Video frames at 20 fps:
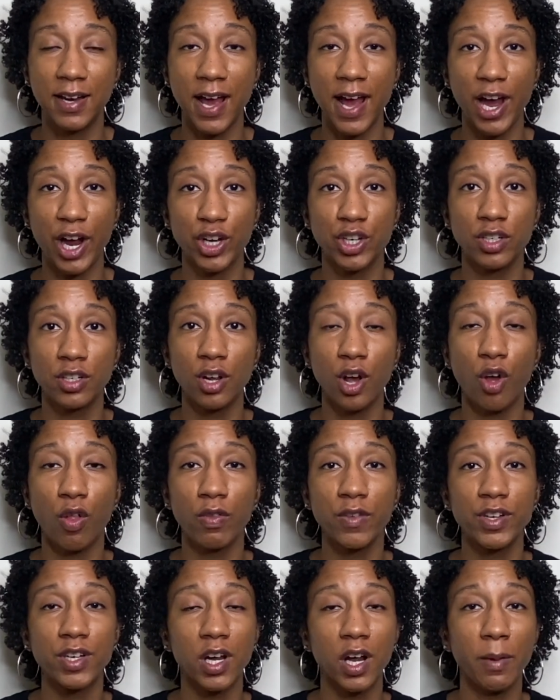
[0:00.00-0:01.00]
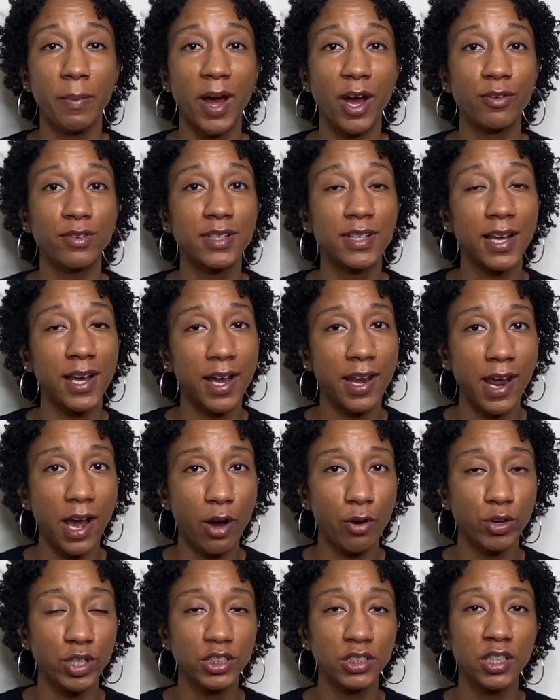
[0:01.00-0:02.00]
actually only took about 10
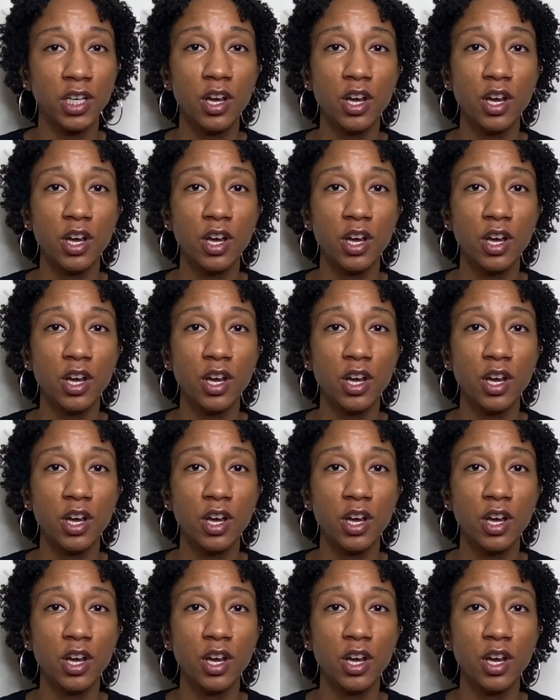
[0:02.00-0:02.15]
hours.